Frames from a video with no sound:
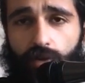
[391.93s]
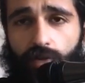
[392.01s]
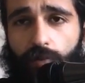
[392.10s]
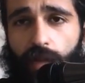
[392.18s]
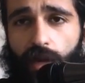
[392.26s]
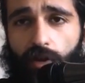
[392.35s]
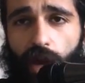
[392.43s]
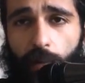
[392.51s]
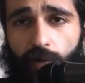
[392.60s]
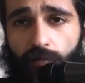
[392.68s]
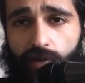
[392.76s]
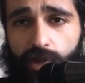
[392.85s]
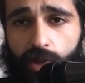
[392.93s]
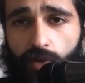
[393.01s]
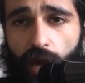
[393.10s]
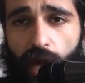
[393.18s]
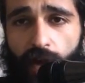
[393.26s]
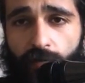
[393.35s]
you know, depending on how many frets
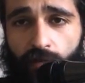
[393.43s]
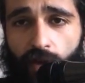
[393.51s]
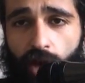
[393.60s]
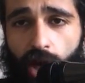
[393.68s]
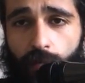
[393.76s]
you have,